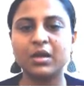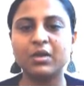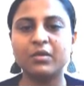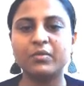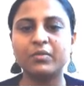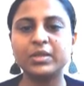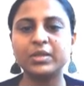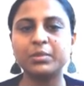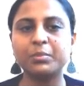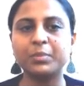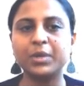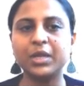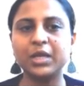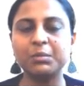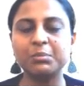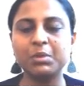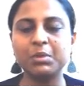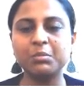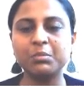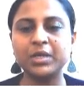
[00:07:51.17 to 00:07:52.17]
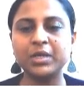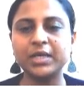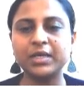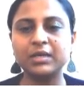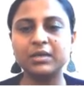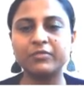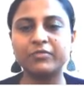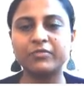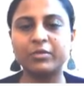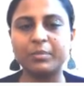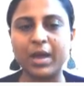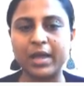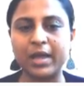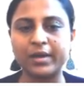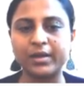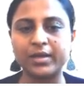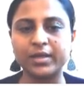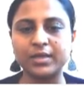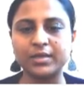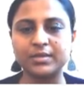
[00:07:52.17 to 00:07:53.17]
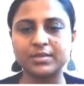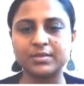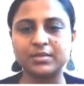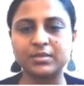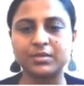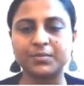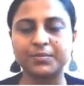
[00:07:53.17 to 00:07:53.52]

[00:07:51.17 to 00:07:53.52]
with minimum legal formalities,